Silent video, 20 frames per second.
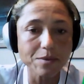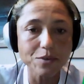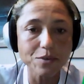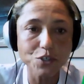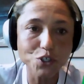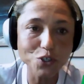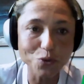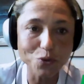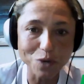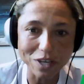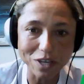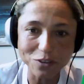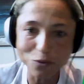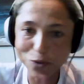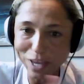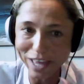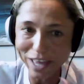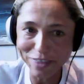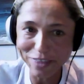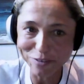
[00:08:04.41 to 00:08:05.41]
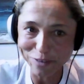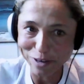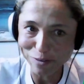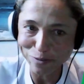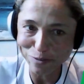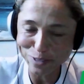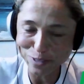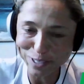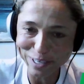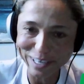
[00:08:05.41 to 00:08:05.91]
Shoot, I told Catherine
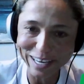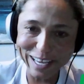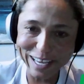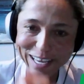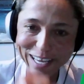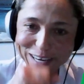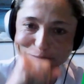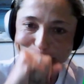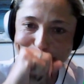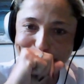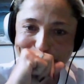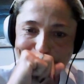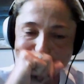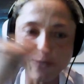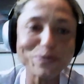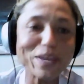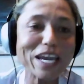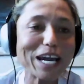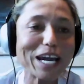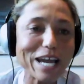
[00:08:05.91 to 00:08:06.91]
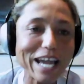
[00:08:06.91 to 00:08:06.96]
I wasn't going to get emotional.